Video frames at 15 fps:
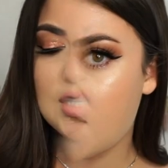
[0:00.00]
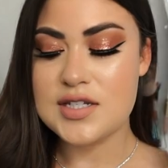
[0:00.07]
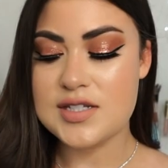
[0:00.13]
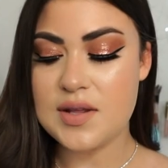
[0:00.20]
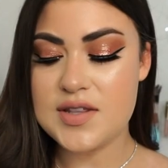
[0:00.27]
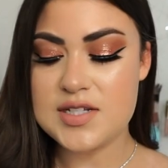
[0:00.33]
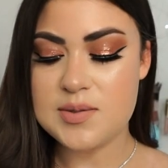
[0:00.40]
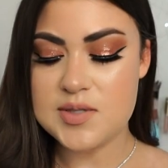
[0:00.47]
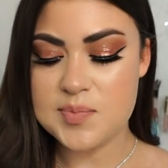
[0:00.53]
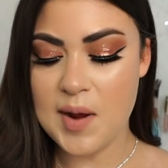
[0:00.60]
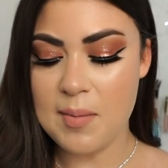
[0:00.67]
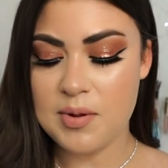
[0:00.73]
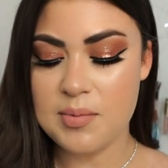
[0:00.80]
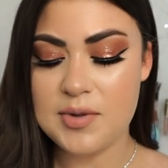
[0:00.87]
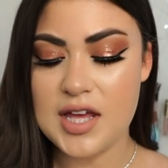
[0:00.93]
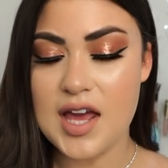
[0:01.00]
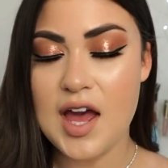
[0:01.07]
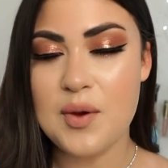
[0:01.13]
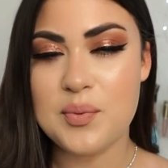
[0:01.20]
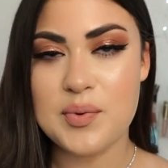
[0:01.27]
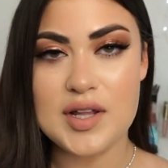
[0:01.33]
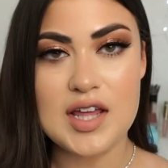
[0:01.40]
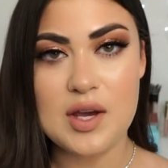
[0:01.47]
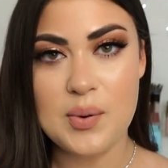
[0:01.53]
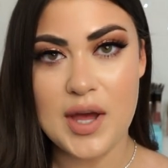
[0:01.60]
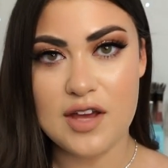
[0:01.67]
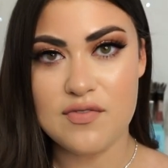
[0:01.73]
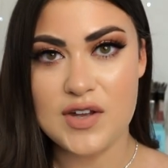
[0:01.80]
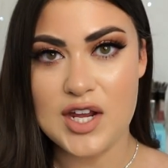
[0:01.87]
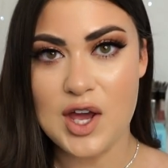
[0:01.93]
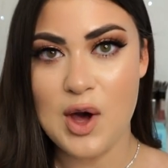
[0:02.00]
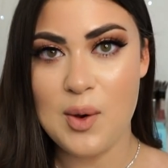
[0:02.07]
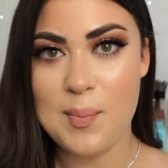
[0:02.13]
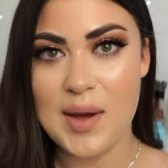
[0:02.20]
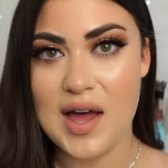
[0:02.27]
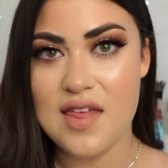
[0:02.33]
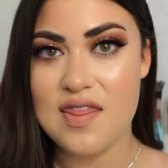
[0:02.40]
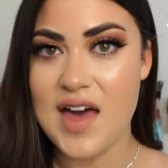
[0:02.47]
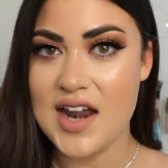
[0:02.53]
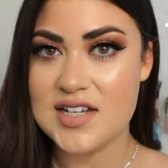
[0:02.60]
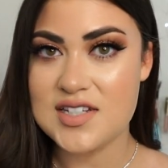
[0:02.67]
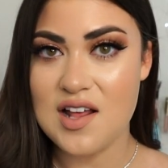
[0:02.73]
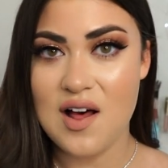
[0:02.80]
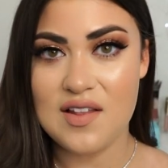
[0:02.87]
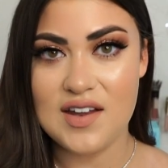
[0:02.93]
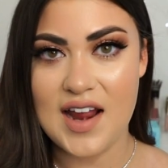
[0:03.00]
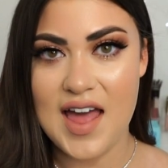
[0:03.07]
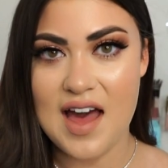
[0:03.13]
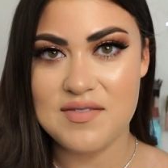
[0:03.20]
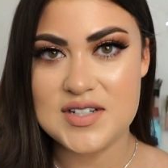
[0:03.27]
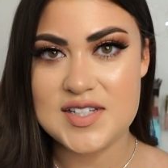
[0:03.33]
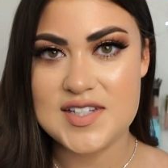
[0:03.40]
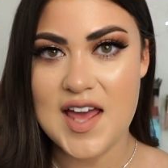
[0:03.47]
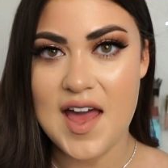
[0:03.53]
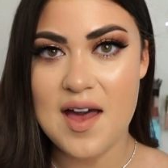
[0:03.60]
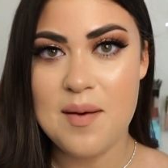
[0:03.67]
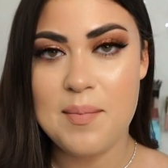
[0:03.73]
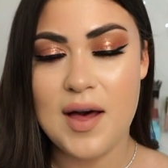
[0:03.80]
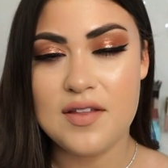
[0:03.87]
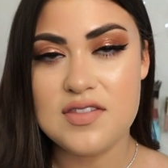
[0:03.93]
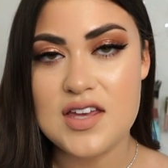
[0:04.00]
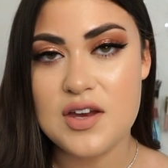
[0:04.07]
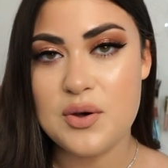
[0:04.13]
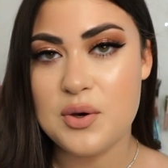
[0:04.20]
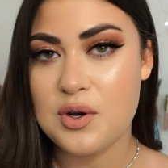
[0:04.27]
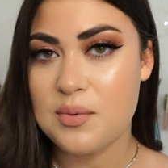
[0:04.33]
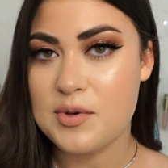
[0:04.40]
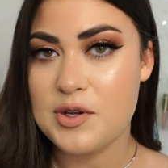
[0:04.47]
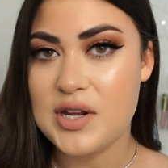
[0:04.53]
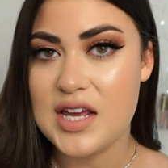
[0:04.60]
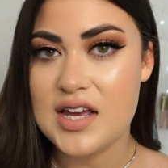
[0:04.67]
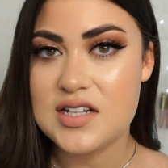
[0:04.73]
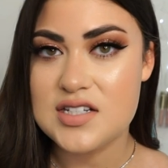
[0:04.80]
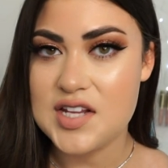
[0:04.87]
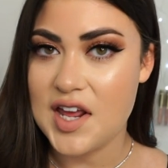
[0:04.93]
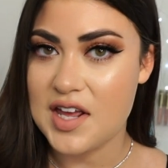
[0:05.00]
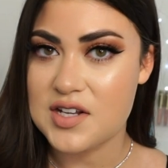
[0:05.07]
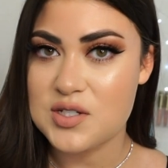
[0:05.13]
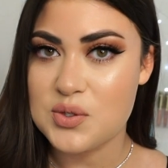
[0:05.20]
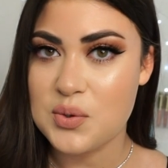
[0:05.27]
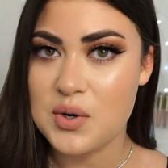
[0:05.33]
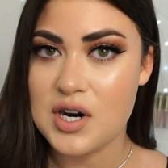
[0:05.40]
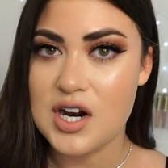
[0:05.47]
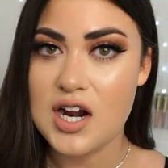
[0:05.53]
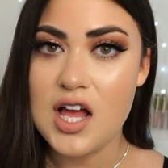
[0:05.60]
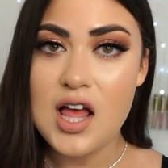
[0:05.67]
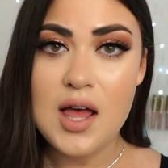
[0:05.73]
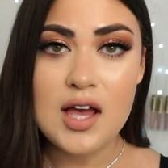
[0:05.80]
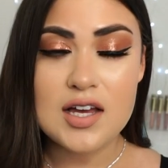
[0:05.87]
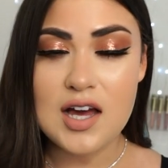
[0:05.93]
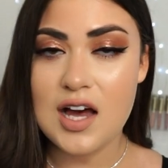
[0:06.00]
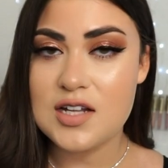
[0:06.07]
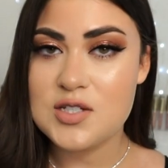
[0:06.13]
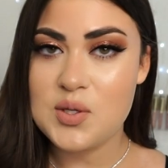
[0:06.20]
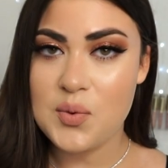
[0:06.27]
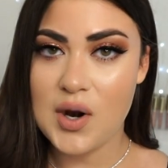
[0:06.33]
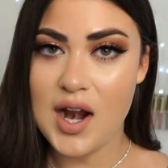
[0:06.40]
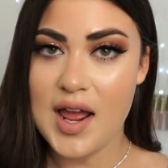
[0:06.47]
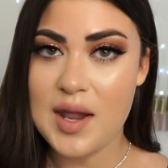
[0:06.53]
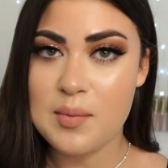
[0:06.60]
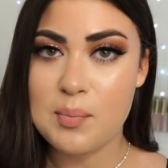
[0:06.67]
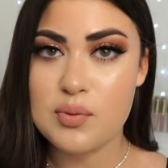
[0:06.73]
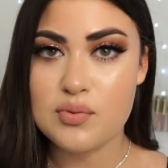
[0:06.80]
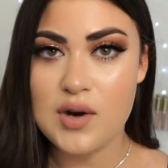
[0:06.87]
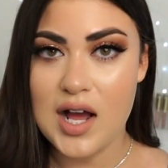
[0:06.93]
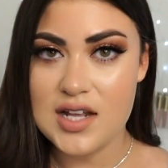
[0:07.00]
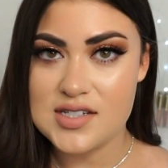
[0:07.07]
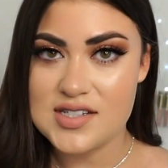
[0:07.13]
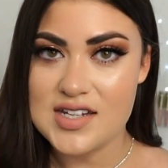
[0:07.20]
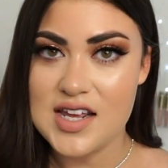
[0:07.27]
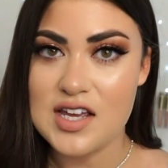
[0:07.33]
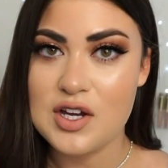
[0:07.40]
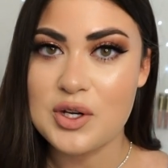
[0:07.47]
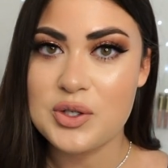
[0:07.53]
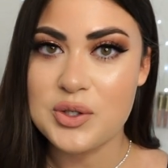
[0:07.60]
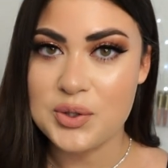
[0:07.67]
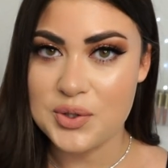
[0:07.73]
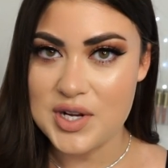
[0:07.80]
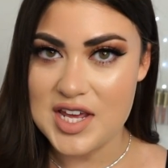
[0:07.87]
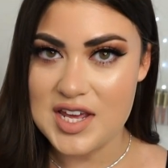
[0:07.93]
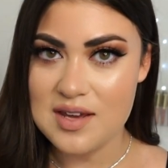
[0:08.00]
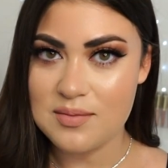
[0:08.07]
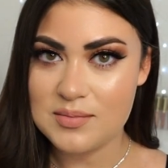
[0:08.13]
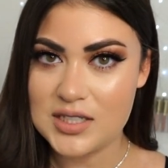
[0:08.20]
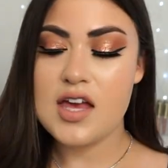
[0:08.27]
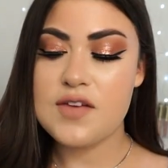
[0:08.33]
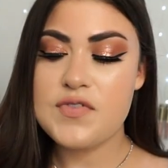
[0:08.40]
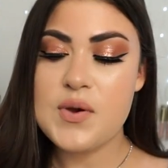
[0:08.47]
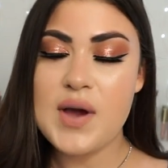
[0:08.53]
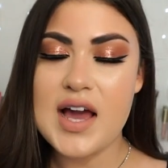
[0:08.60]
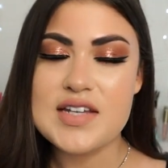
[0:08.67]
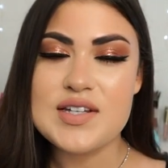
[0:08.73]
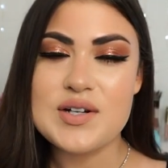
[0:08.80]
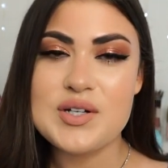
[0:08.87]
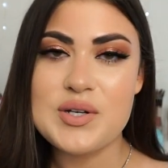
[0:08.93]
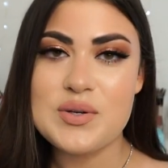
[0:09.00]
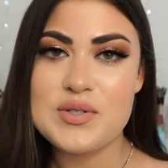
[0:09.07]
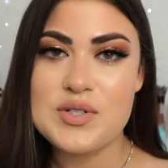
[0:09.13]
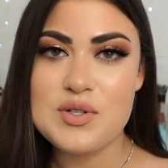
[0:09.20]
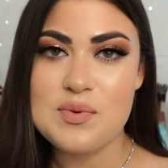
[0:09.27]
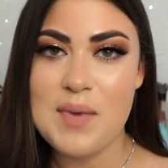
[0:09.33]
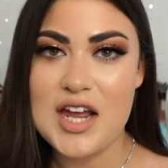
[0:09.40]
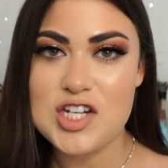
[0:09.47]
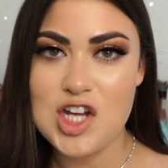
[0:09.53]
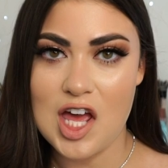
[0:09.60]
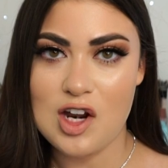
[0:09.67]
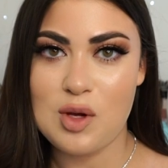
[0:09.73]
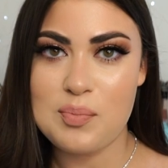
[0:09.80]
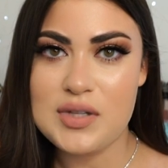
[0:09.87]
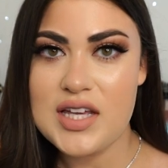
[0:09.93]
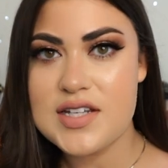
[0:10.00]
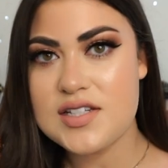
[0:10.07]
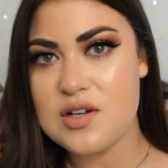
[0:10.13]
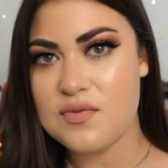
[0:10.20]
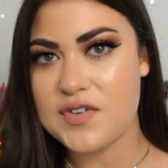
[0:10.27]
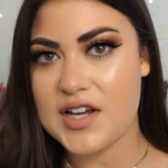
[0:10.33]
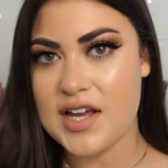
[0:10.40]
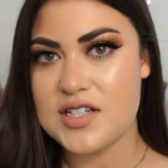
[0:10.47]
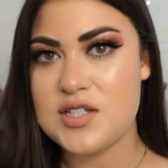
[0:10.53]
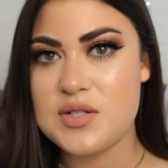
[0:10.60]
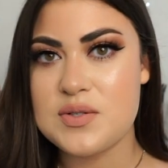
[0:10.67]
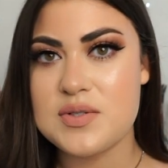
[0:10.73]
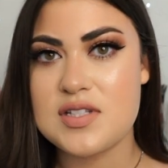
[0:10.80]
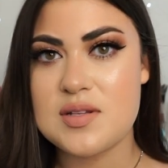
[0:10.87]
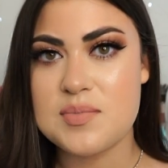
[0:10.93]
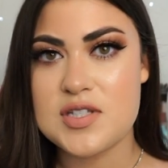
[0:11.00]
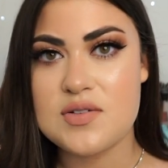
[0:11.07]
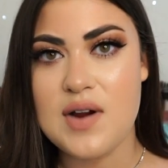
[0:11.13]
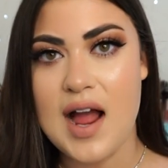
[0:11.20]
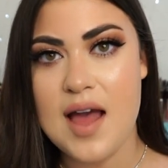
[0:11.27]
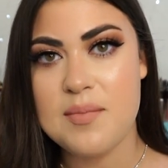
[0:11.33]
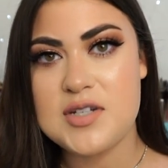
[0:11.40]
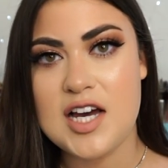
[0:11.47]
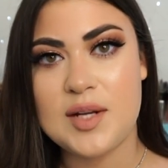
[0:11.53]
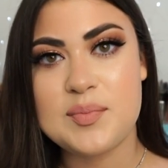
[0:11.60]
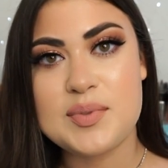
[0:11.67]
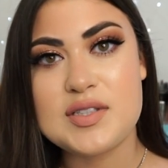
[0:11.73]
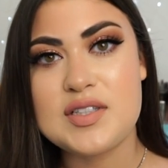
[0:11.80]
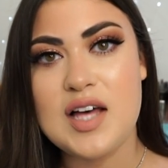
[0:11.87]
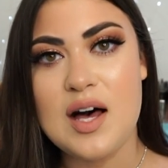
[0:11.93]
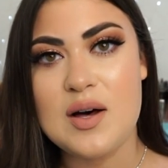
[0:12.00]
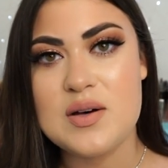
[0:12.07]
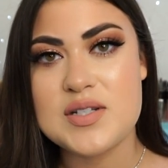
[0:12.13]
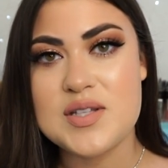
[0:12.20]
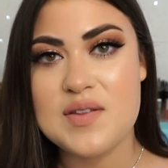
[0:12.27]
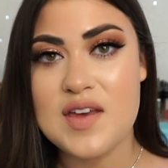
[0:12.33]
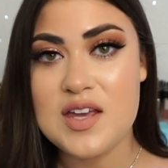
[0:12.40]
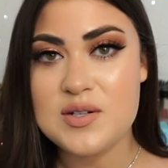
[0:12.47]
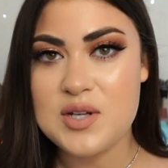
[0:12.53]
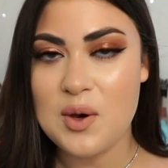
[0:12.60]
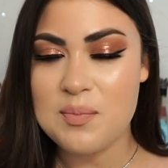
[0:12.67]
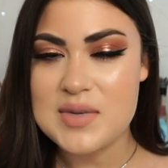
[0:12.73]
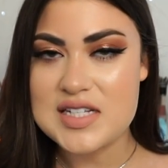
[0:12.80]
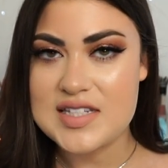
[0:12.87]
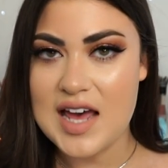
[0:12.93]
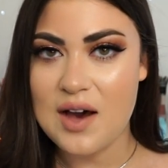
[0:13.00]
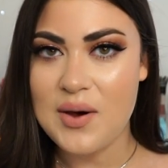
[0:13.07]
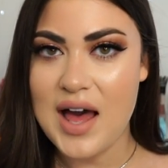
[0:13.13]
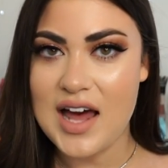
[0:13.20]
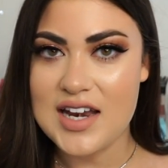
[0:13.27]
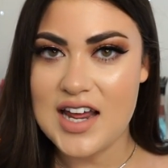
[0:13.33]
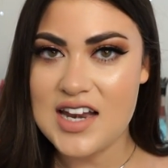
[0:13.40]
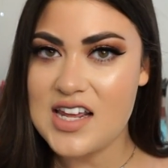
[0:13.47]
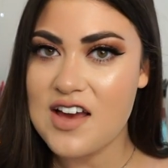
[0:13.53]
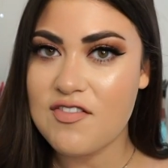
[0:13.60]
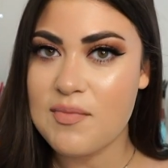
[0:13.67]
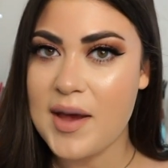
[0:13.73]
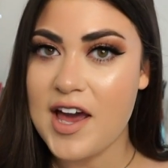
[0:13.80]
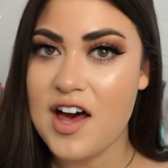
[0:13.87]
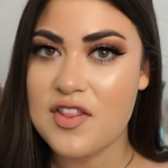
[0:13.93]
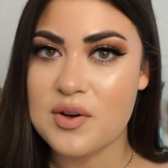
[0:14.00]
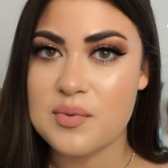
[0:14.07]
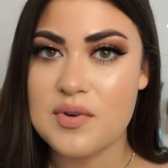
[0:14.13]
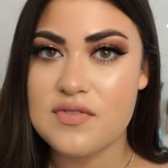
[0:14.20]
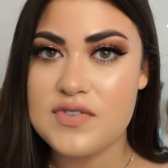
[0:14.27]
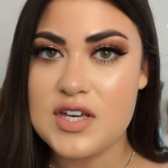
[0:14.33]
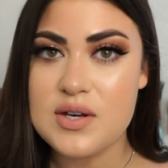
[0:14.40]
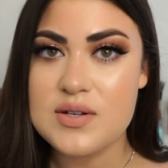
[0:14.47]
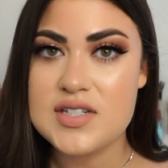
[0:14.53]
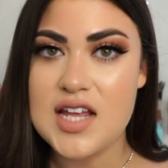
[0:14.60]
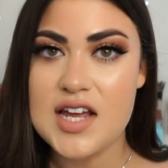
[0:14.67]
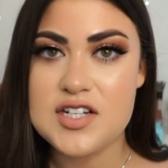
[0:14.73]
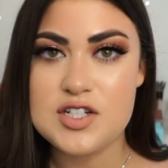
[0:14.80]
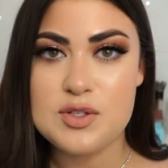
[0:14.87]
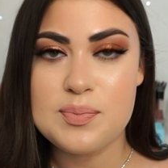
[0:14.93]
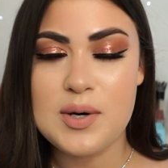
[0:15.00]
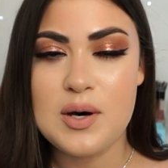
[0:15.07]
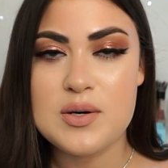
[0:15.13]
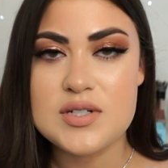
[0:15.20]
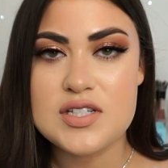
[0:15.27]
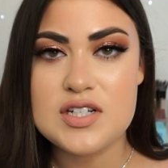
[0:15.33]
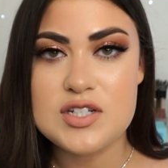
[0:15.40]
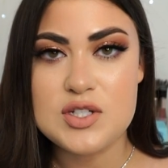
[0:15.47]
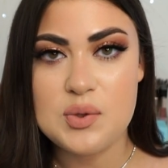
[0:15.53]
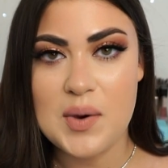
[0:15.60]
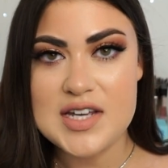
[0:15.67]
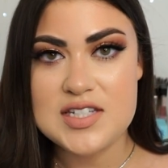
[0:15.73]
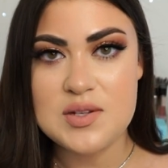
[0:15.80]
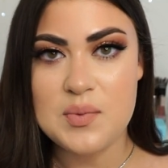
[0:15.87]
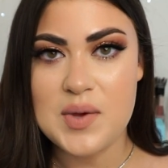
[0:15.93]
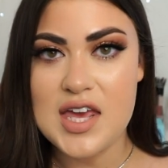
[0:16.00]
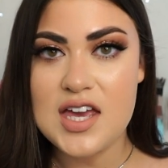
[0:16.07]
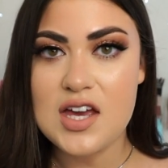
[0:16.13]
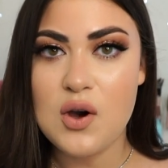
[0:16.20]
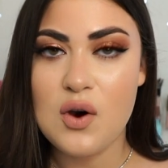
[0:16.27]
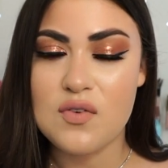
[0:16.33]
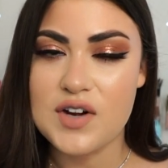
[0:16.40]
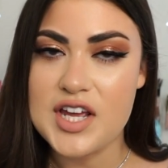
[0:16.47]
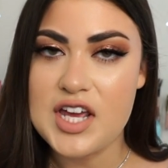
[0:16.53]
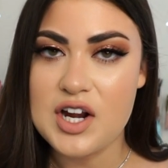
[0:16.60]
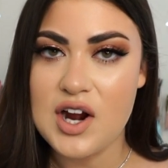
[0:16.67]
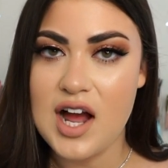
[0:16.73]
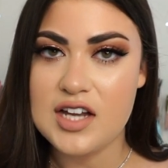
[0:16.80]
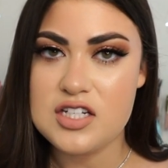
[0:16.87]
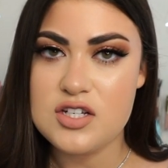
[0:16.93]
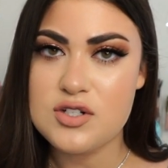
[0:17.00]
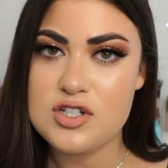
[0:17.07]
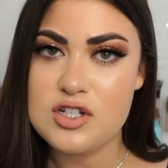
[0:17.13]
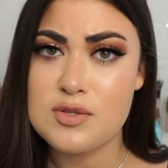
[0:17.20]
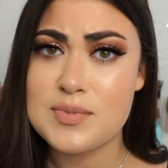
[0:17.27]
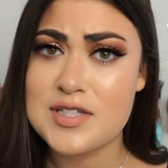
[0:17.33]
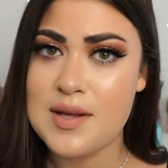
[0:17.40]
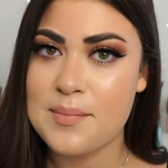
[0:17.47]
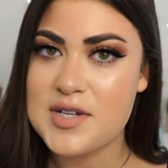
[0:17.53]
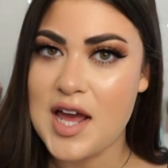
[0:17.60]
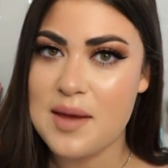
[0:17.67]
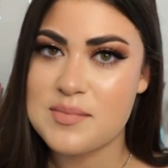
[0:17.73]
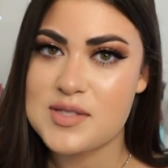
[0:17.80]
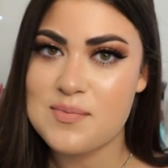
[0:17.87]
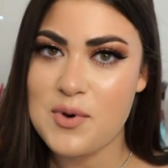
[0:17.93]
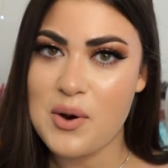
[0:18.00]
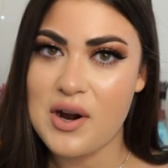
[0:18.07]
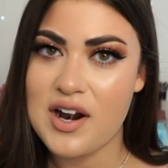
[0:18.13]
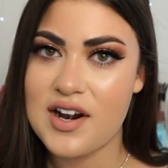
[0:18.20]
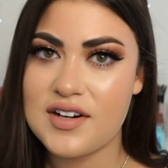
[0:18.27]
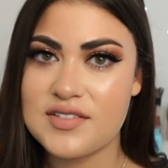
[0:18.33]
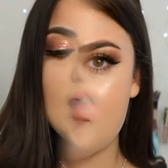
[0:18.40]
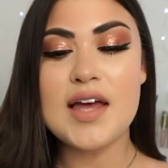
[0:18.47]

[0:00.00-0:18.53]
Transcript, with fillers: So this was probably a really quick video, but that is all that I have to say about the Huda Beauty Tantour Contour and Bronzing Cream. If you guys are new to my channel, please don't forget to subscribe down below so that you don't miss out on any of my other reviews. I do post twice a week over here on YouTube, sometimes more.